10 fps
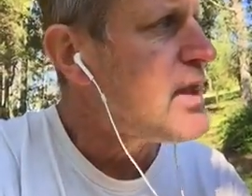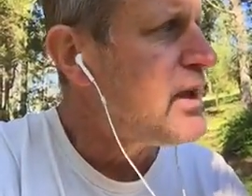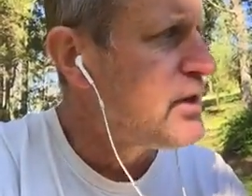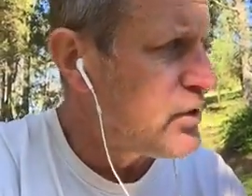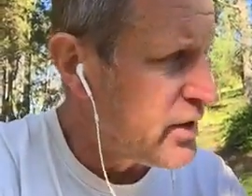
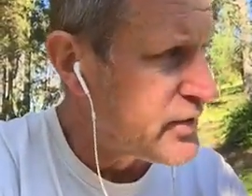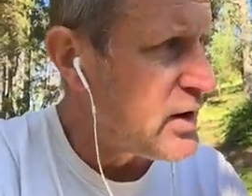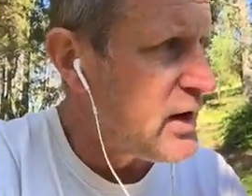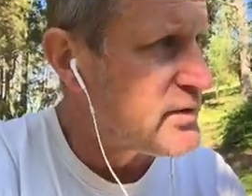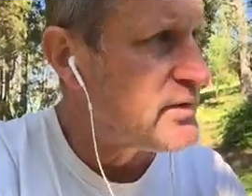In
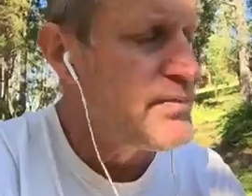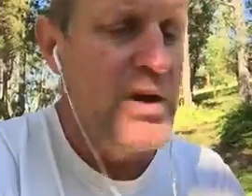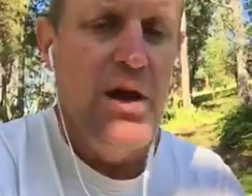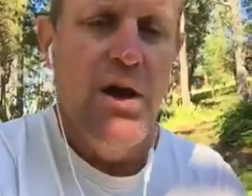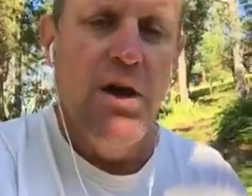contrast,
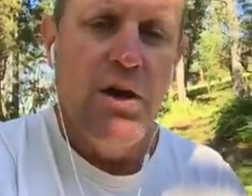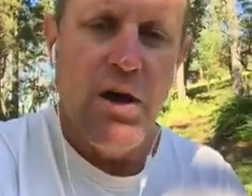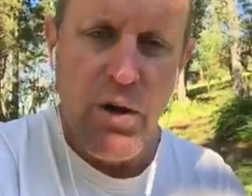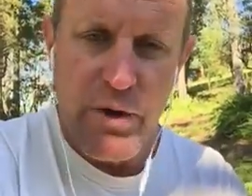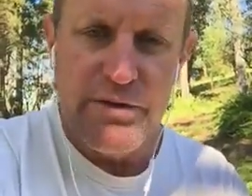
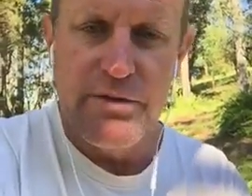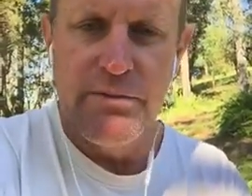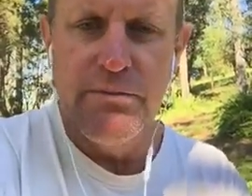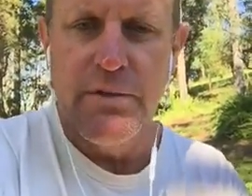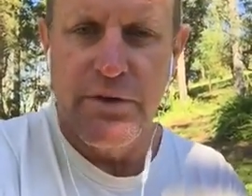I went
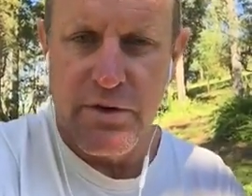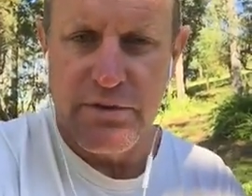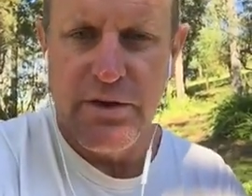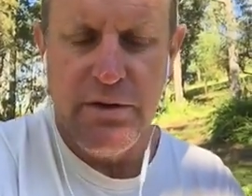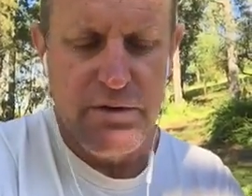to a
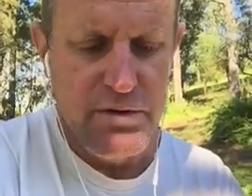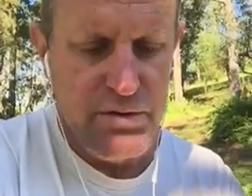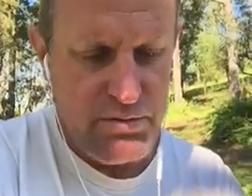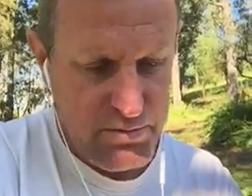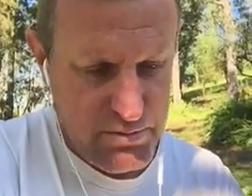doctor
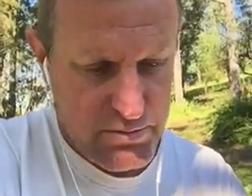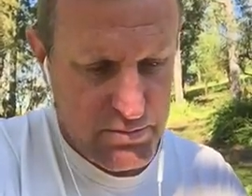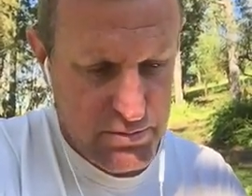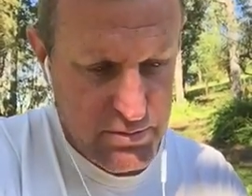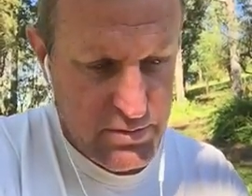who
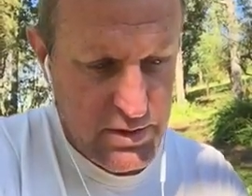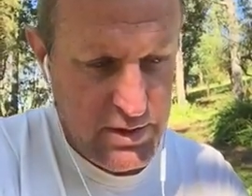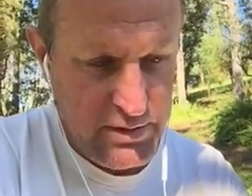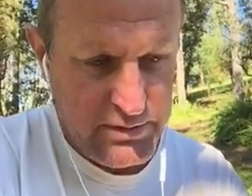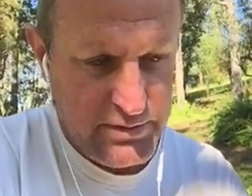
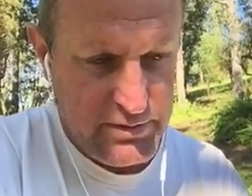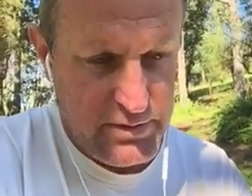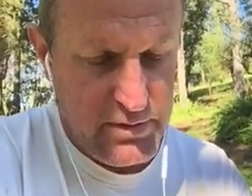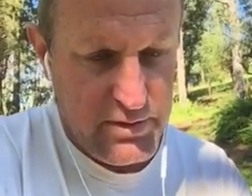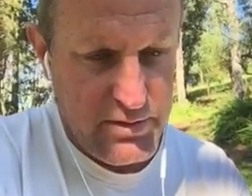has
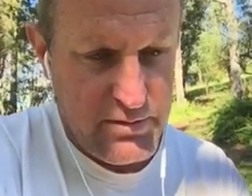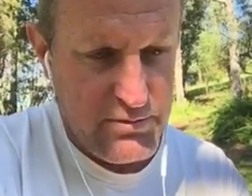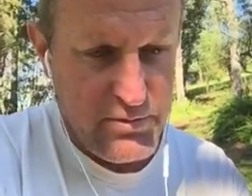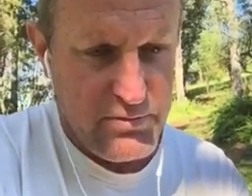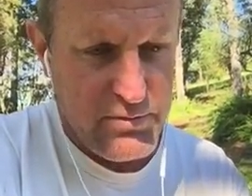
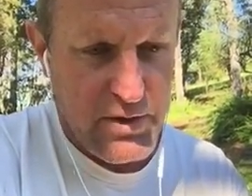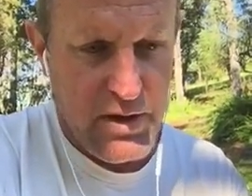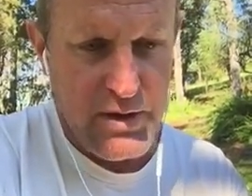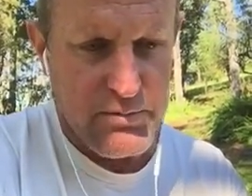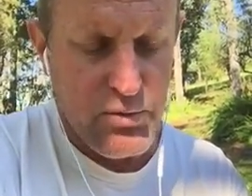
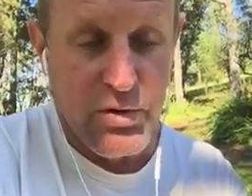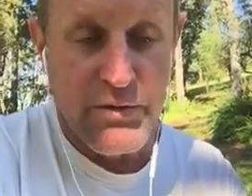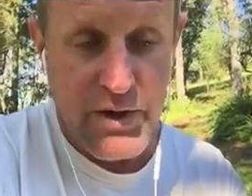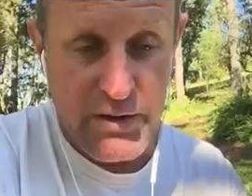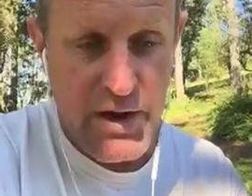more of
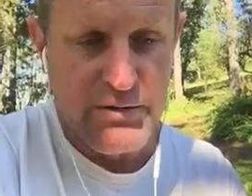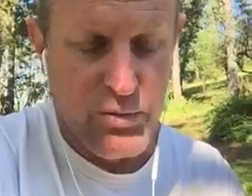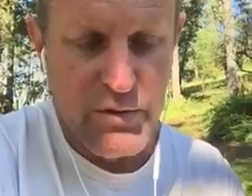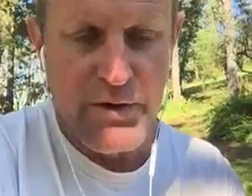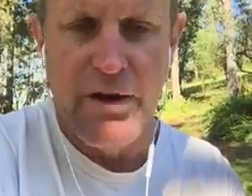an
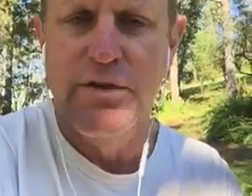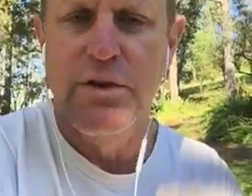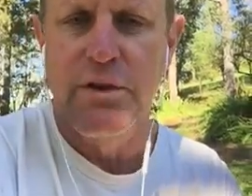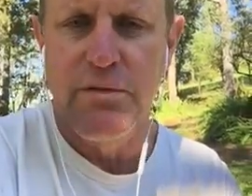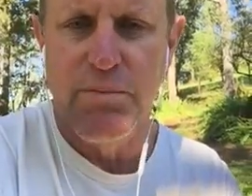
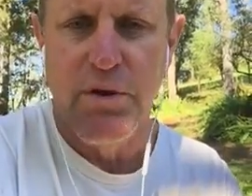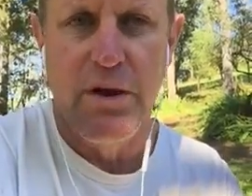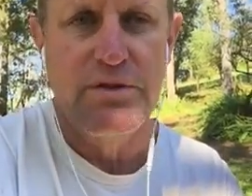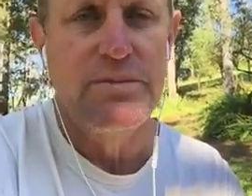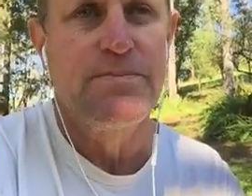integrative
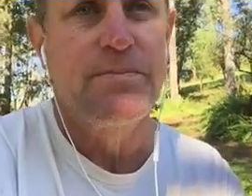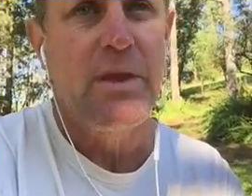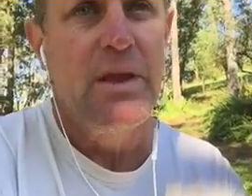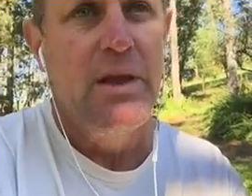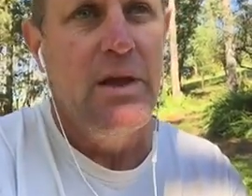approach,
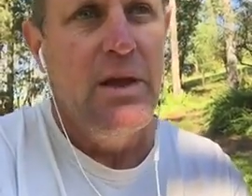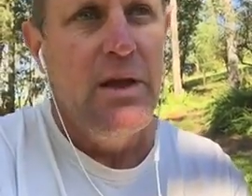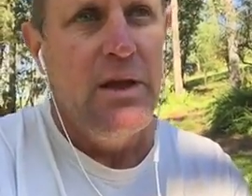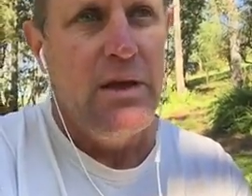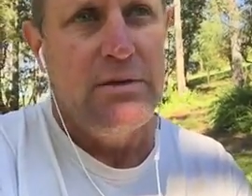
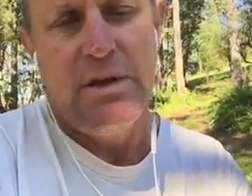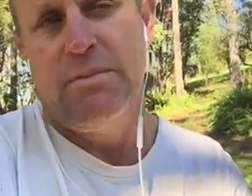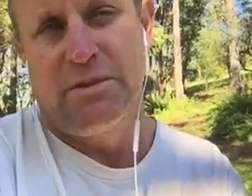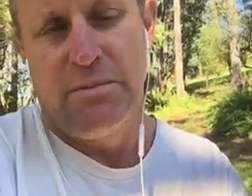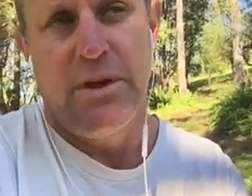and
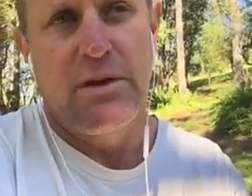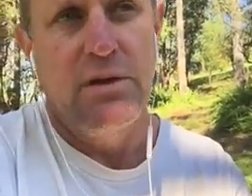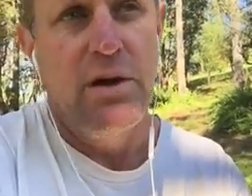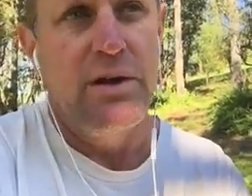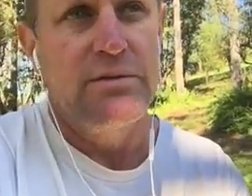happens to be a
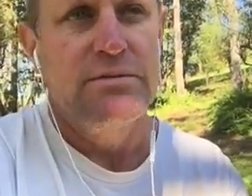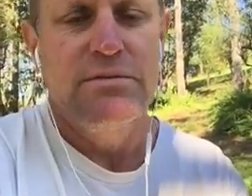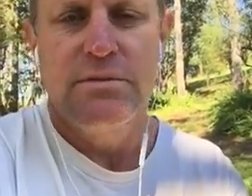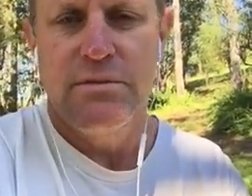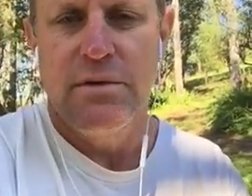client
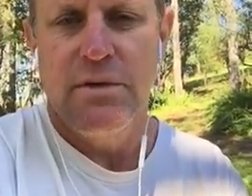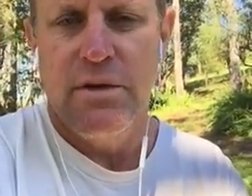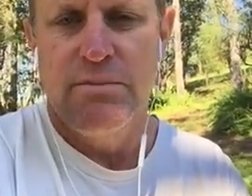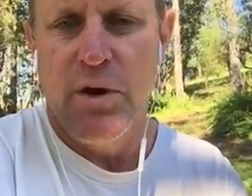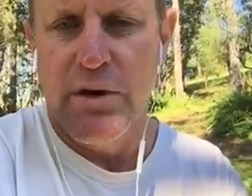
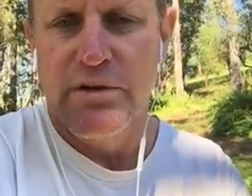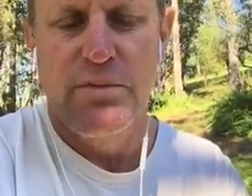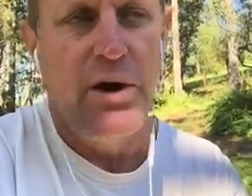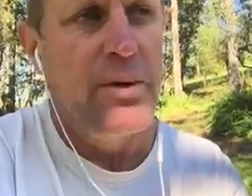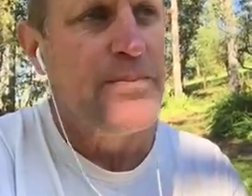of mine as
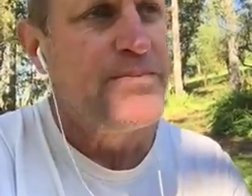well.